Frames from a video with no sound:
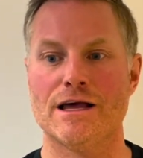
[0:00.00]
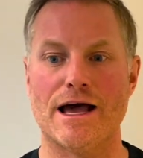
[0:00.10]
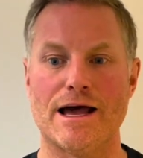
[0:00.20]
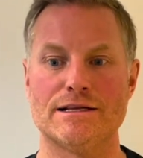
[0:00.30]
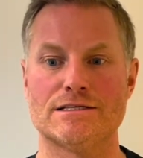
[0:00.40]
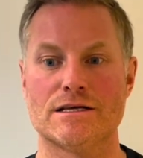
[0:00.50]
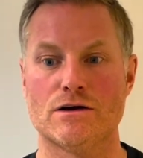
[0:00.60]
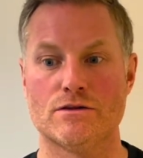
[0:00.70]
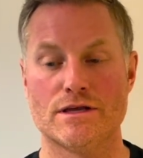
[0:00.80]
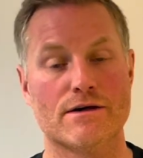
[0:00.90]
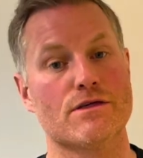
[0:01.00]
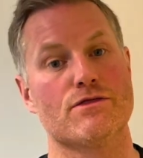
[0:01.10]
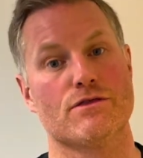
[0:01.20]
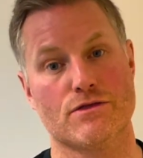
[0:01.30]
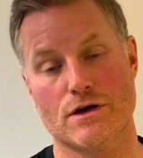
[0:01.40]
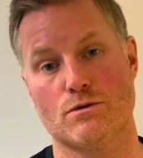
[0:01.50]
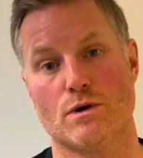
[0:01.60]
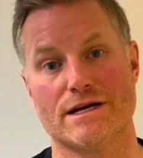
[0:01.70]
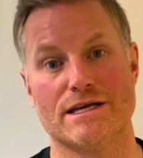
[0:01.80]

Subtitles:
And the third one